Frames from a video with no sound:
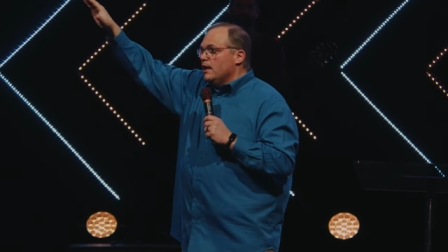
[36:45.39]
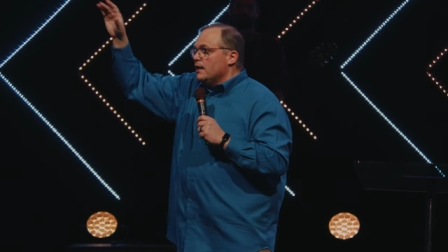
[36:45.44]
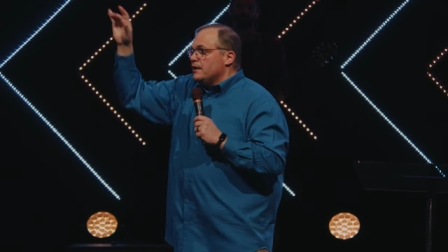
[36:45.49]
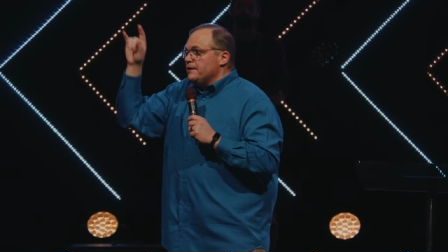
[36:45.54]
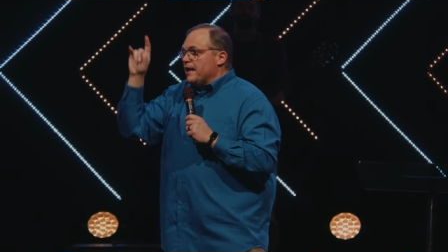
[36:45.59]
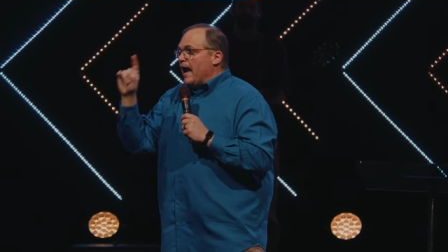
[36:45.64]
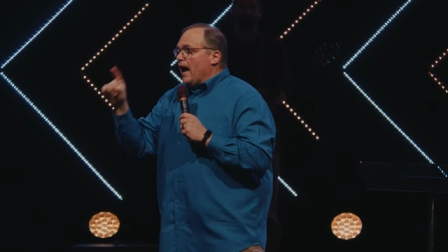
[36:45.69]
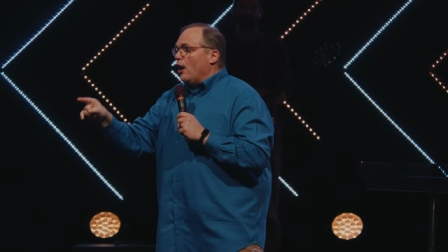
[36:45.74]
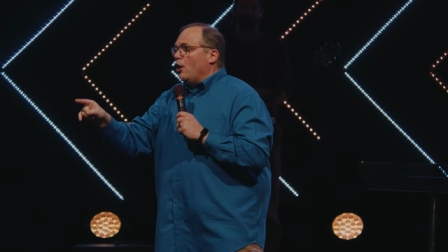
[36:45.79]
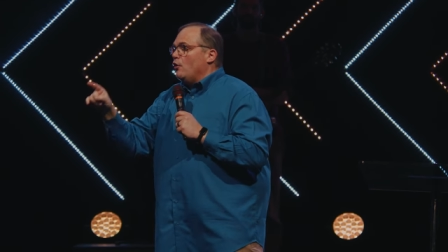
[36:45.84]

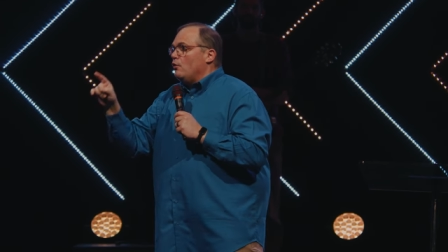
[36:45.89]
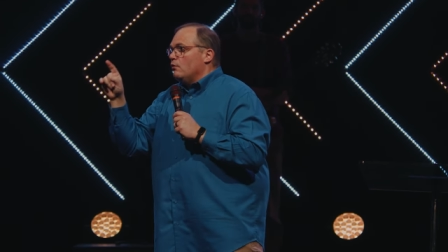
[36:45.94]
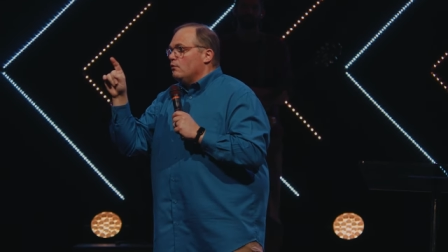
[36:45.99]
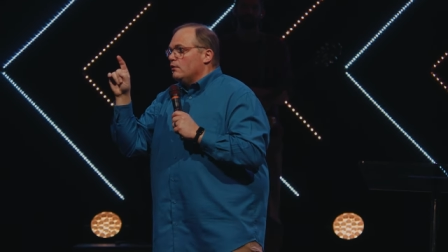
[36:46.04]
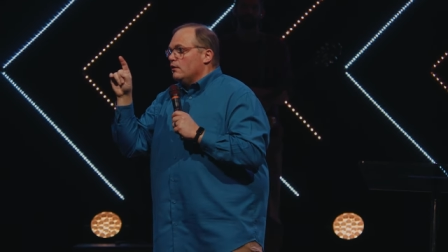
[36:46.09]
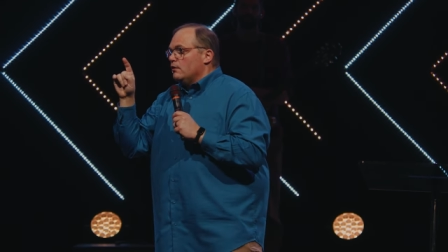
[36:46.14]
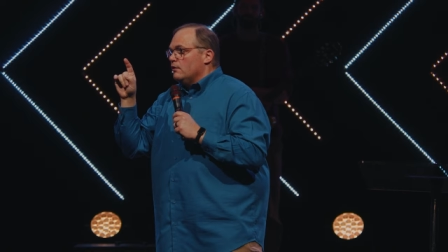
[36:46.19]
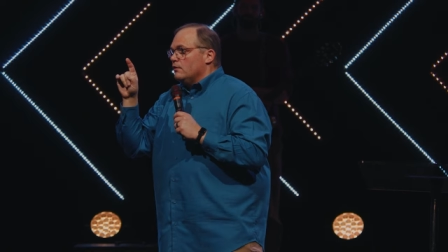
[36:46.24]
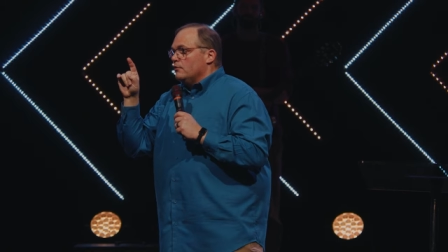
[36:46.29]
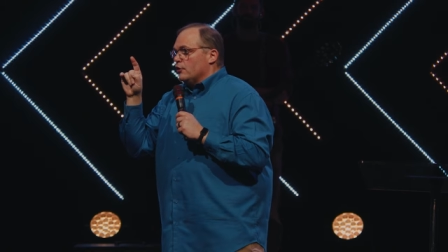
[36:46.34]
Now
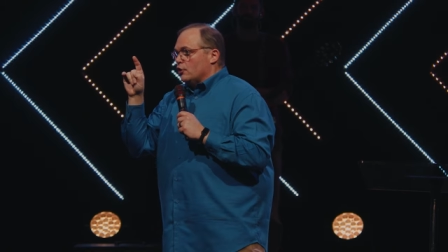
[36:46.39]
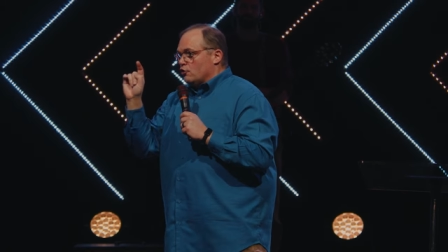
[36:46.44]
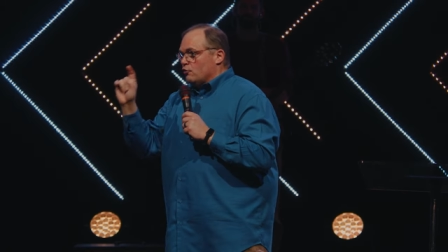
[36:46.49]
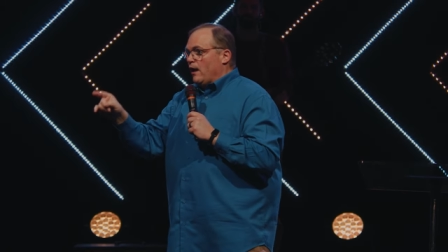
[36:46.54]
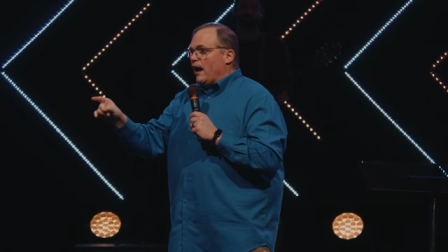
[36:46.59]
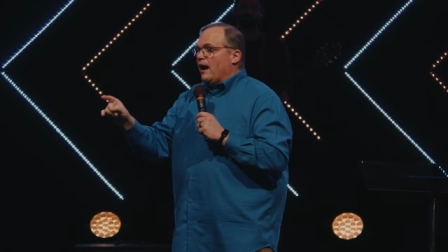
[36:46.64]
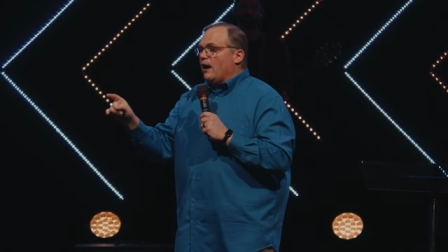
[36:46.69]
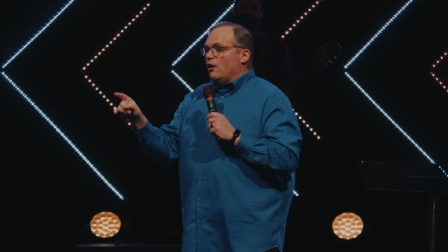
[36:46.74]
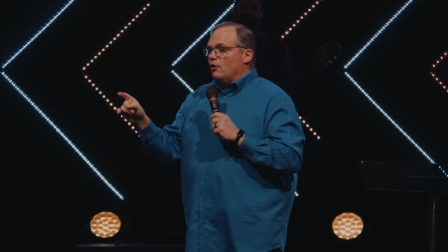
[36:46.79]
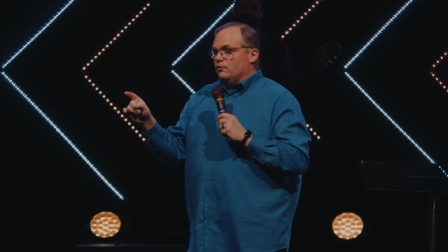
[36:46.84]
the
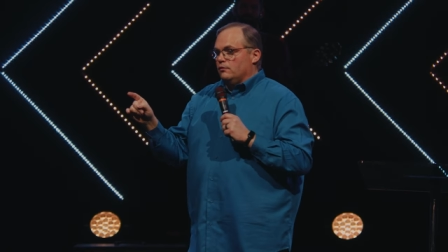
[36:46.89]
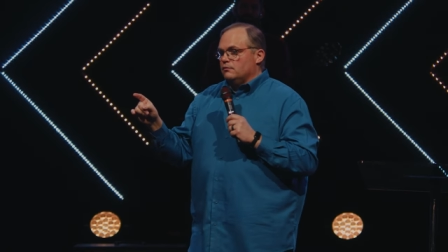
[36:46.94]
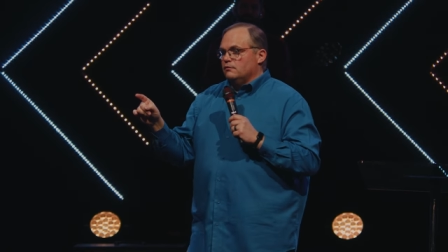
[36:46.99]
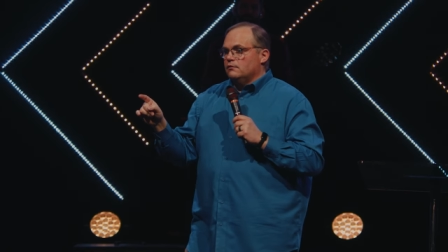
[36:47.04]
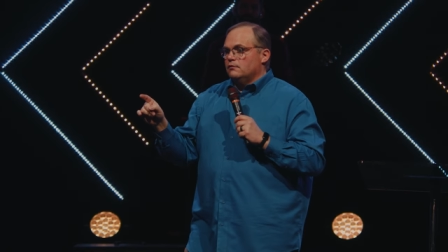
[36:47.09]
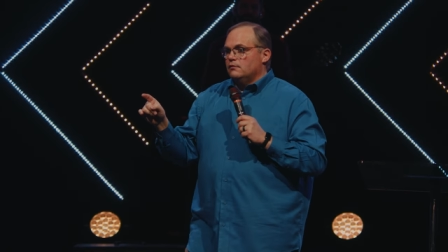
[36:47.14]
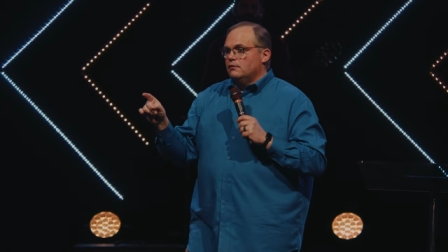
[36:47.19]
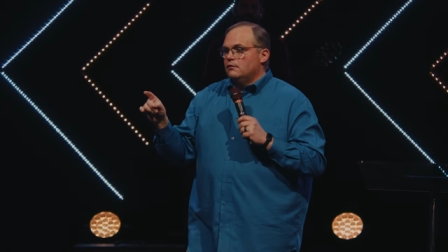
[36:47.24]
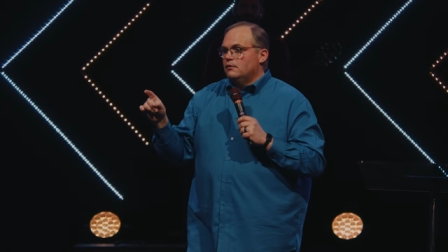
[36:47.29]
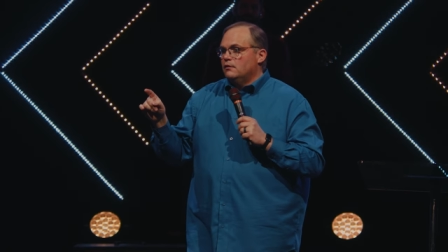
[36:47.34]
crowd
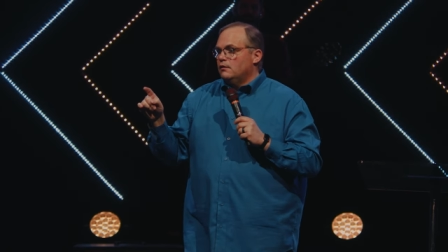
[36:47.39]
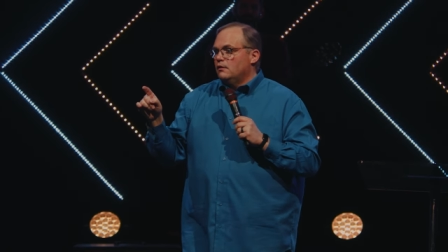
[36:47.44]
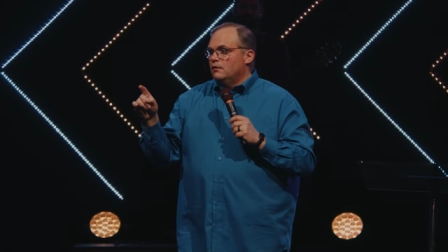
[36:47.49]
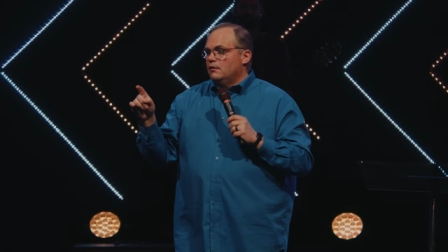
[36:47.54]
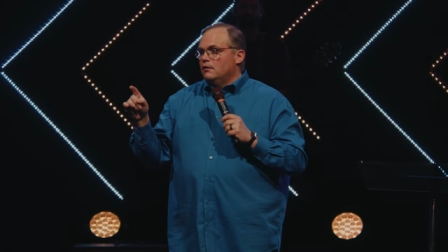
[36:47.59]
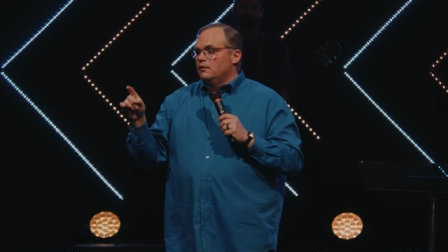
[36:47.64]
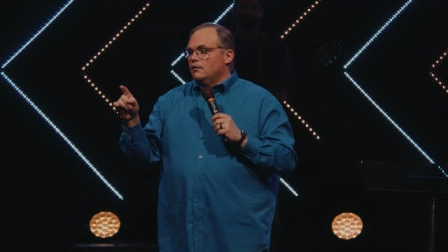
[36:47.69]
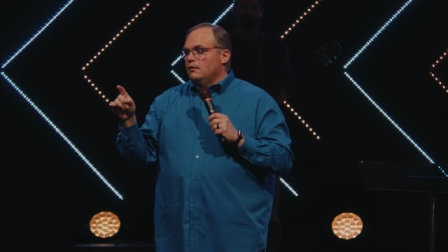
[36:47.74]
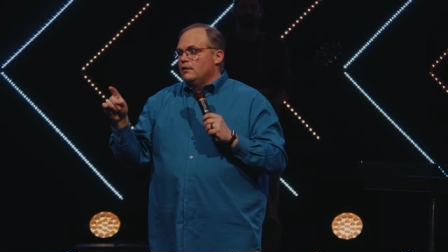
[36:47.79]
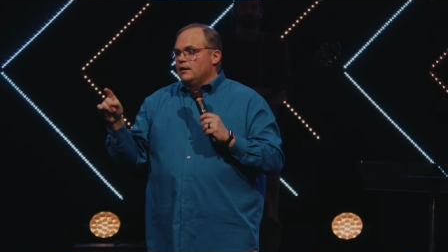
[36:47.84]

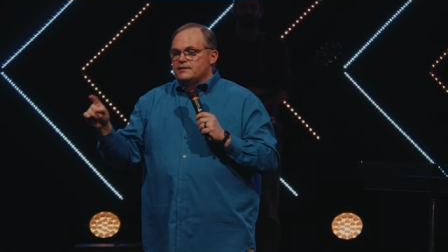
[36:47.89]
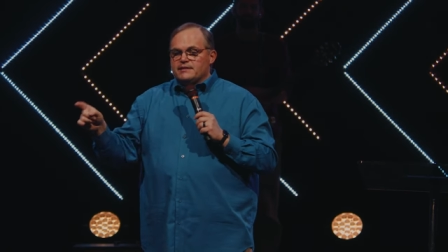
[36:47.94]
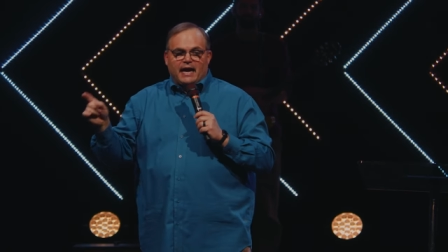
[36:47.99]
is